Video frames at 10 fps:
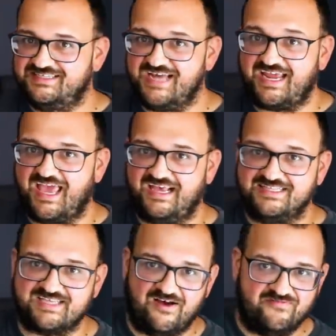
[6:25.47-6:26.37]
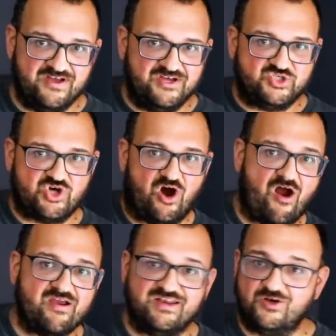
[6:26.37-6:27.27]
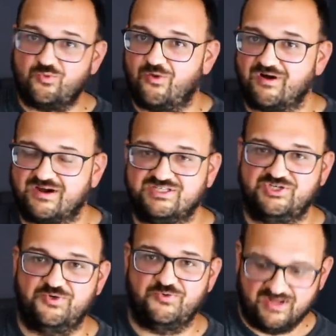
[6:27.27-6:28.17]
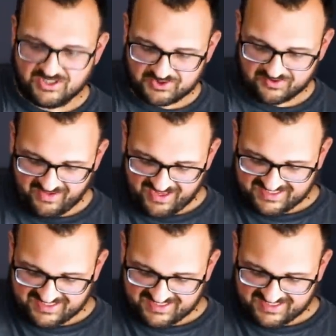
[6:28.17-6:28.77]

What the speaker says: decades of targeted work to sort of